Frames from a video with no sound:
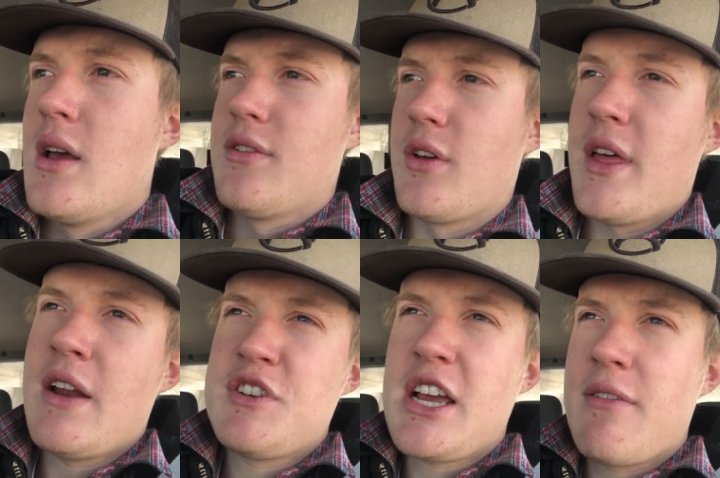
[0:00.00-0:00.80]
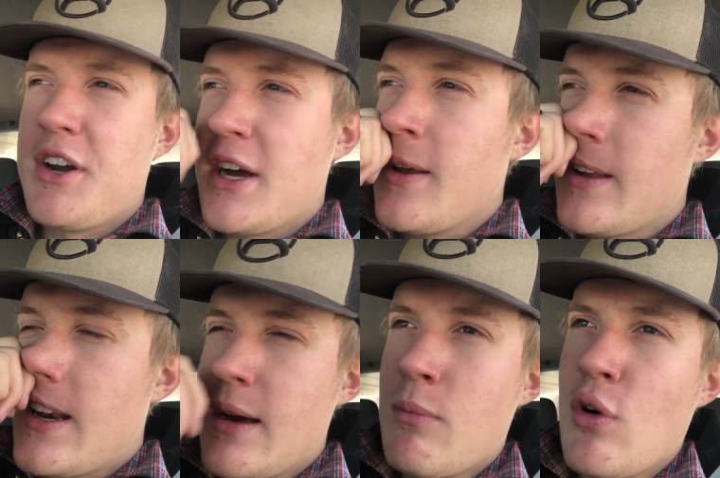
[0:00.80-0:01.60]
So then if she ever does
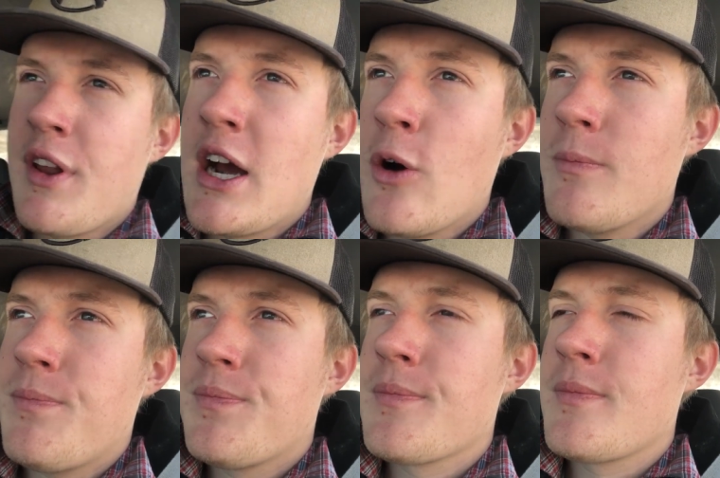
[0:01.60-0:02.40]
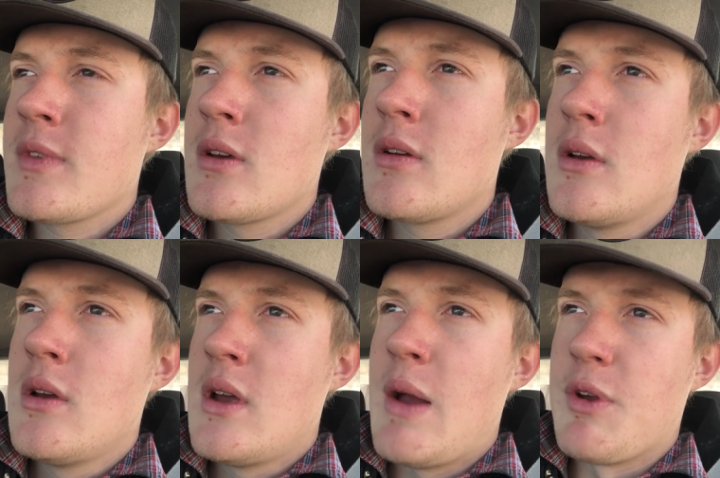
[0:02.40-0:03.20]
end up moving out
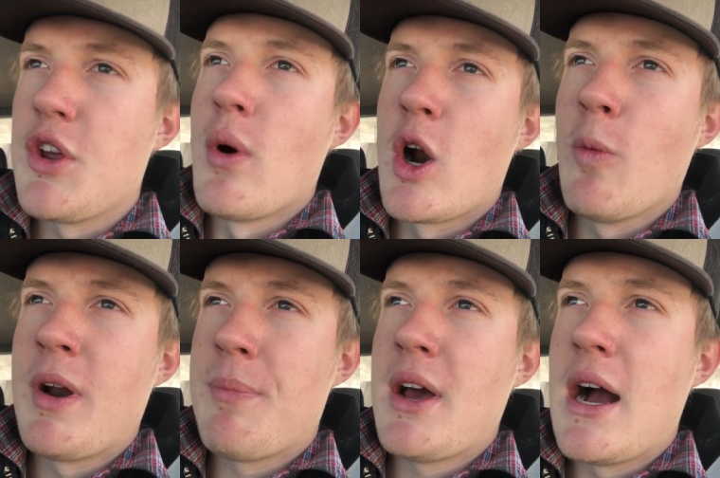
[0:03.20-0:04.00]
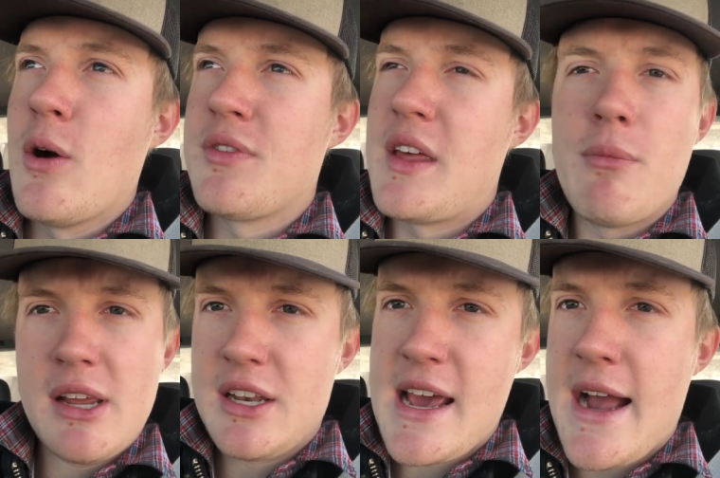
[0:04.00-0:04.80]
and we do want to open up the house, then we
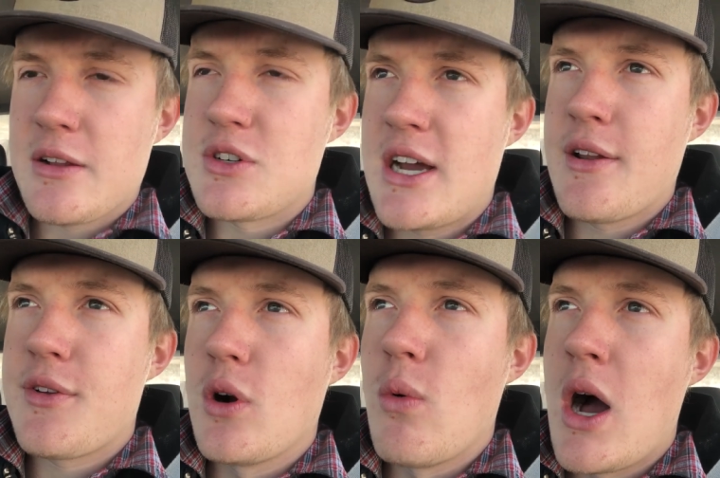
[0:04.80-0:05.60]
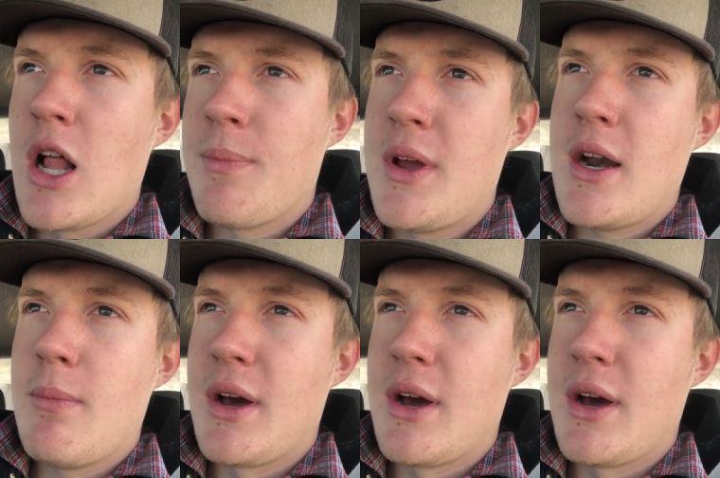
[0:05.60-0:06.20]
can tackle trying to throw a wall up there.